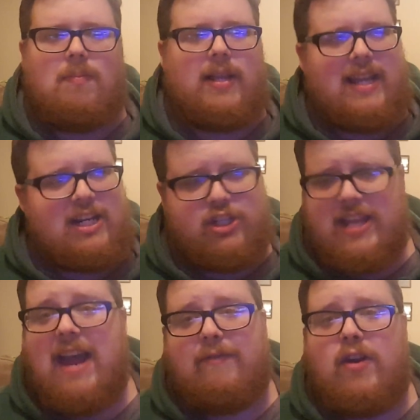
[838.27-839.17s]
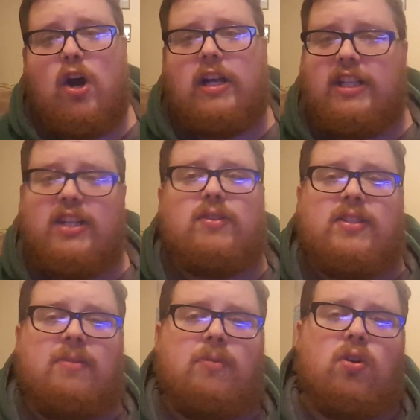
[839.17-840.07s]
But they just have not
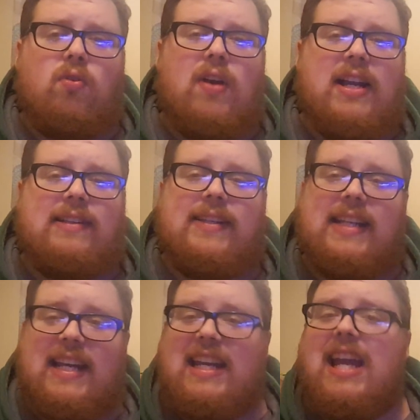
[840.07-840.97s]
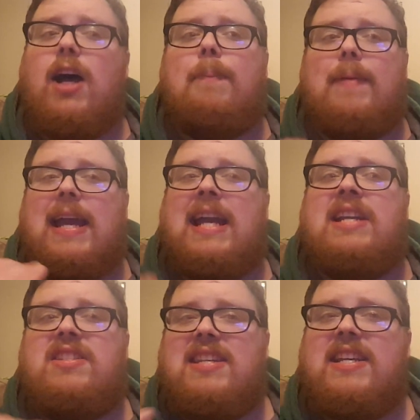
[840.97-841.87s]
used him correctly up
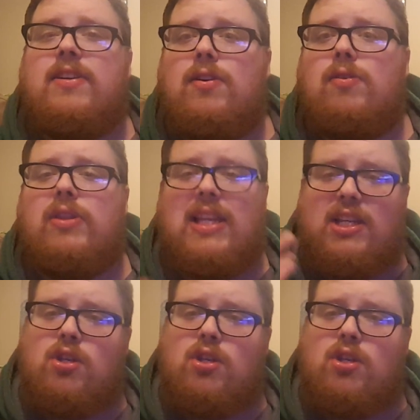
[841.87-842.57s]
until this